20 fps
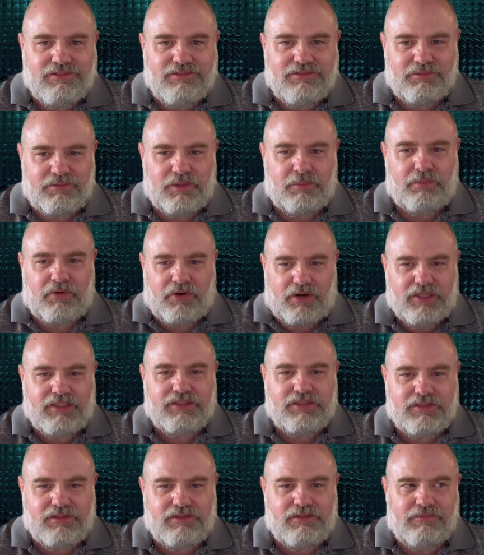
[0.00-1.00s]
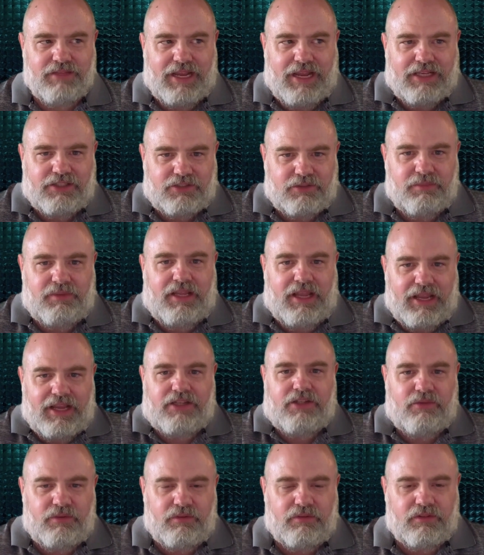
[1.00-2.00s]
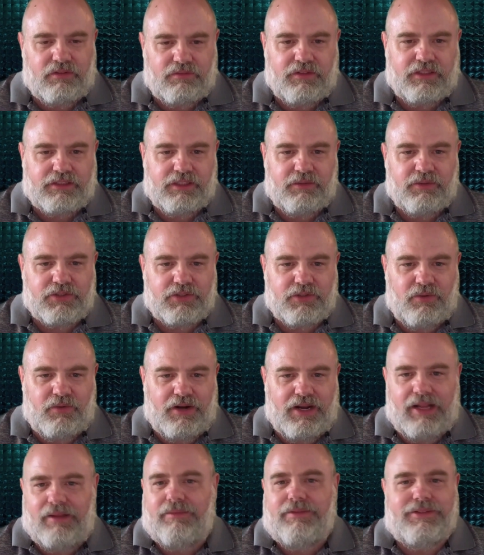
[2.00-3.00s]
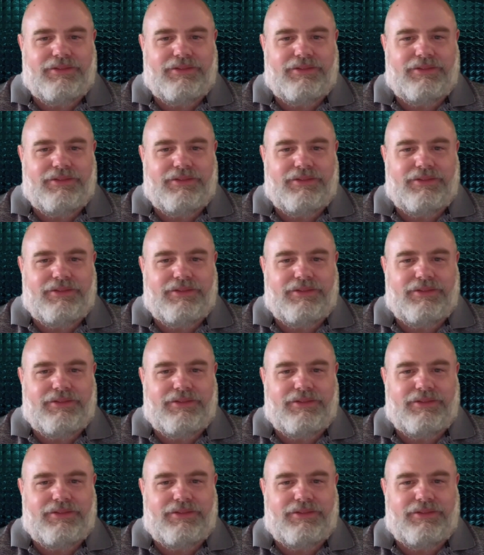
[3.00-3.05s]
the price has to be accurately reflecting what's going on.